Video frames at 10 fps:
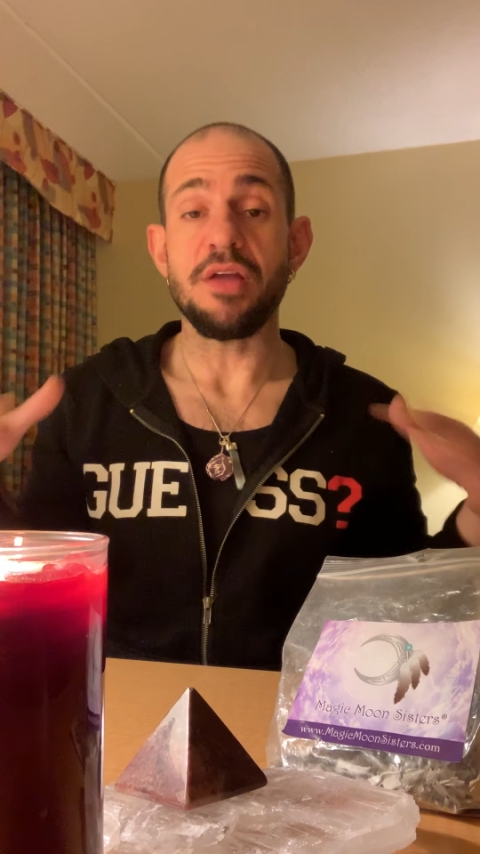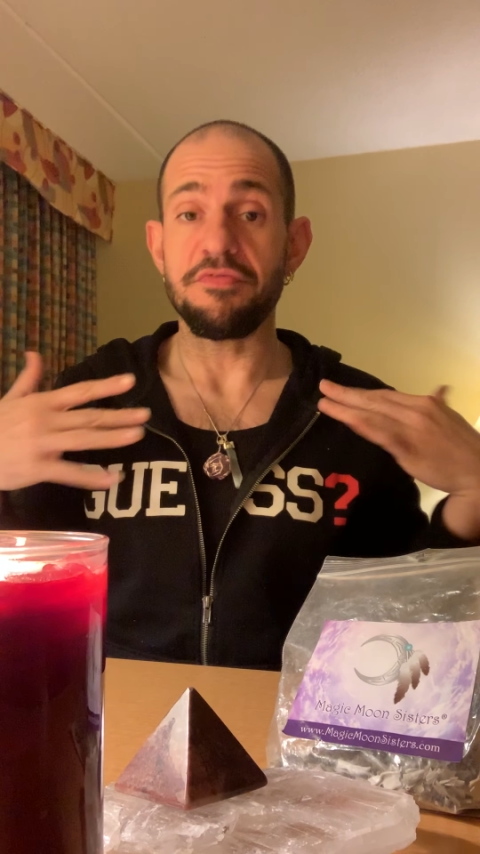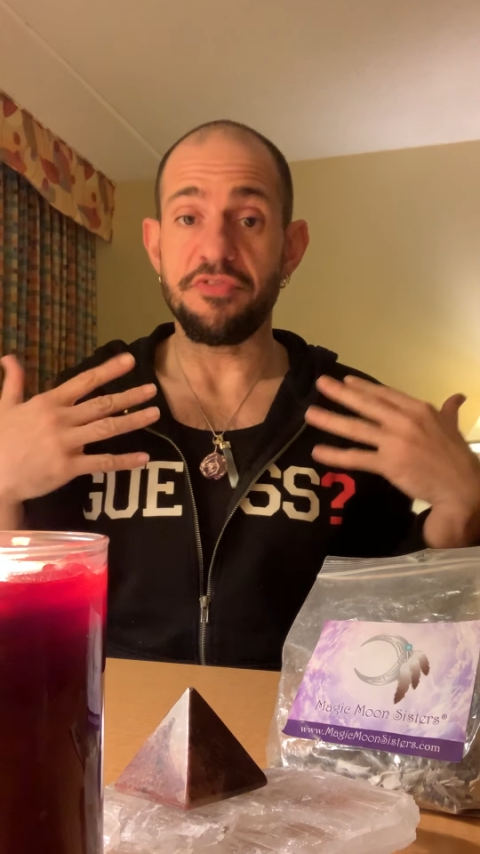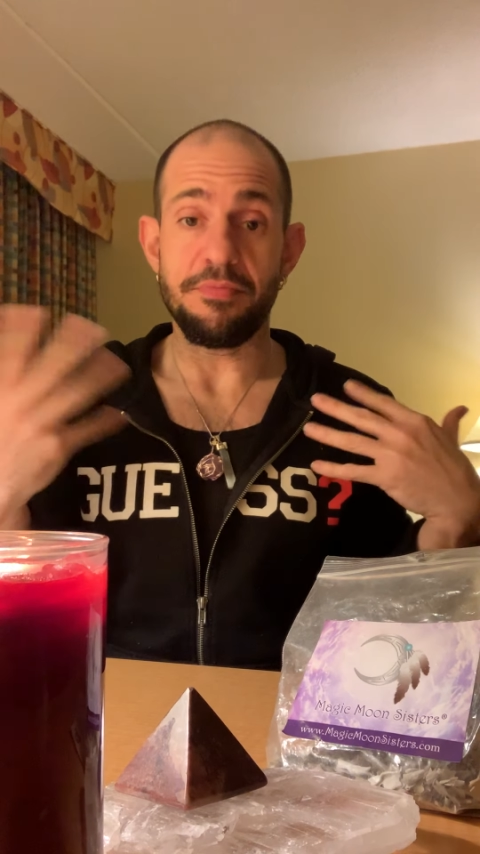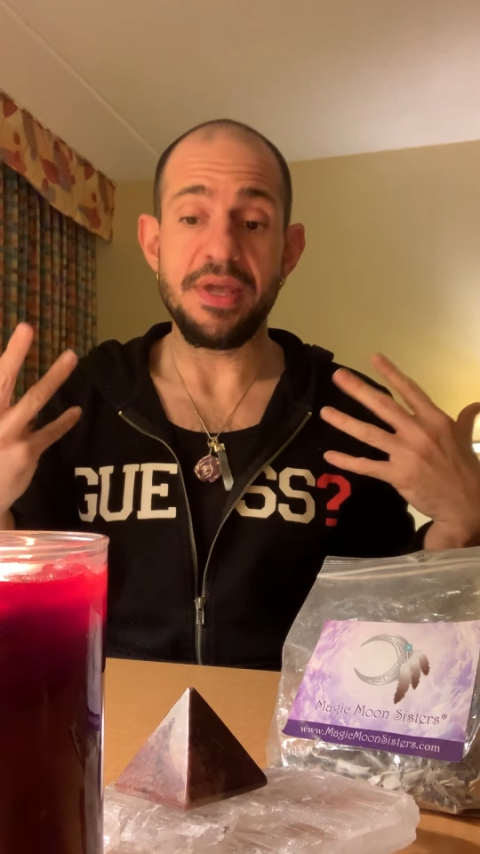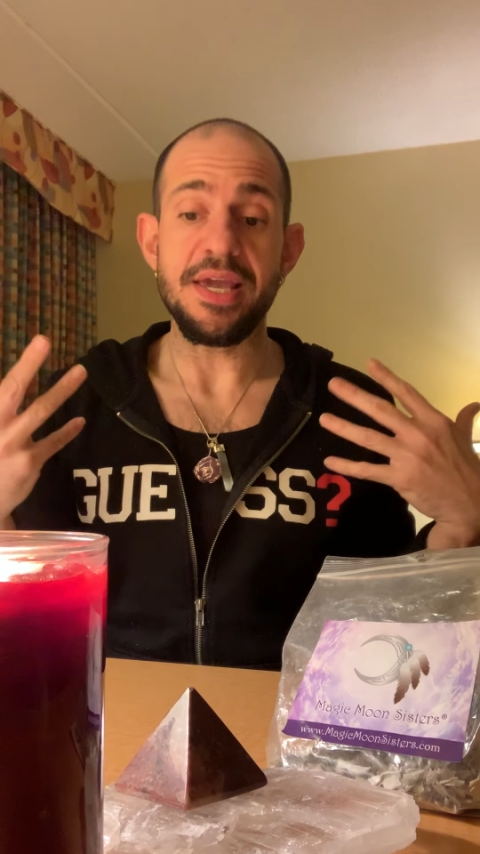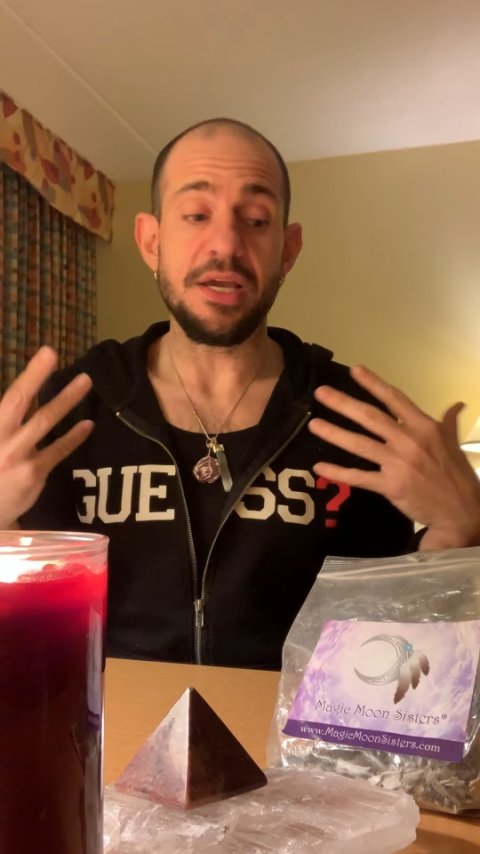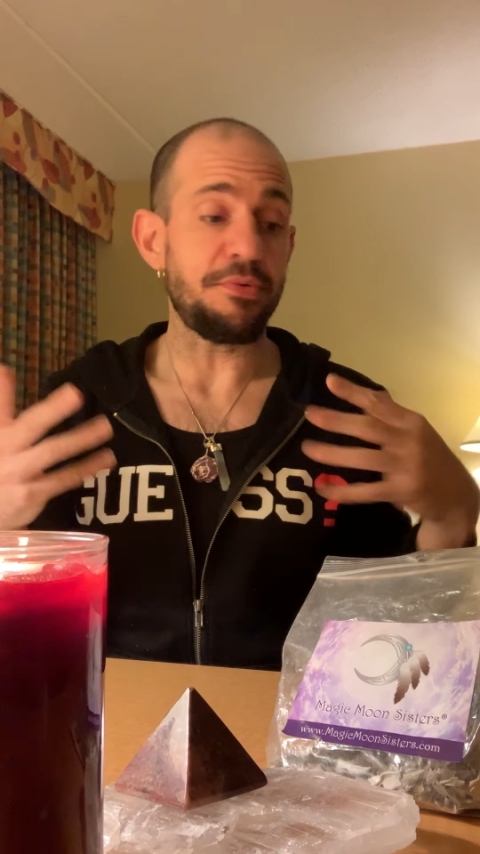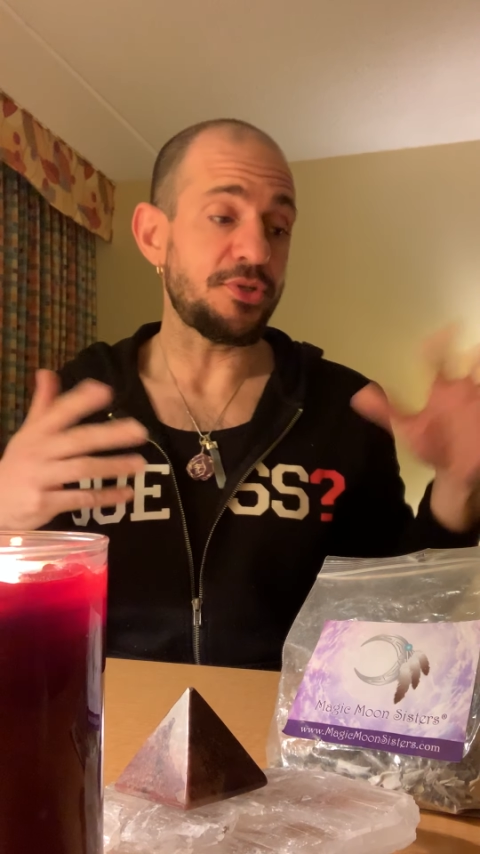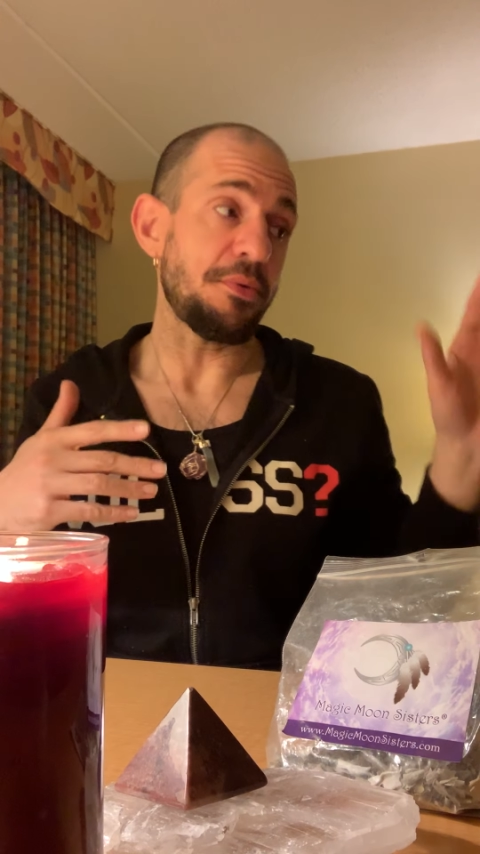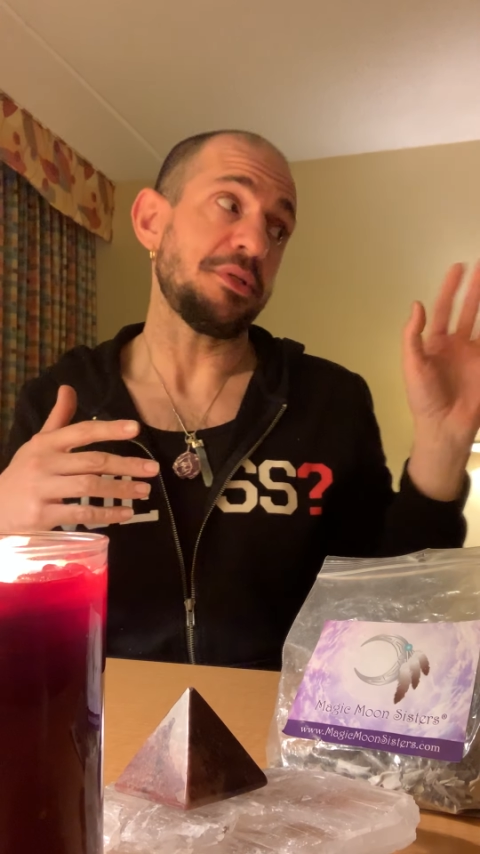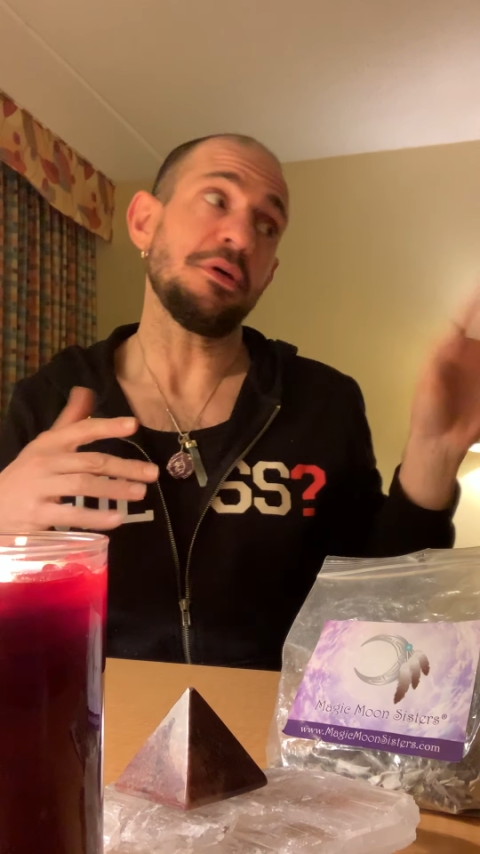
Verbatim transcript: and for me it was always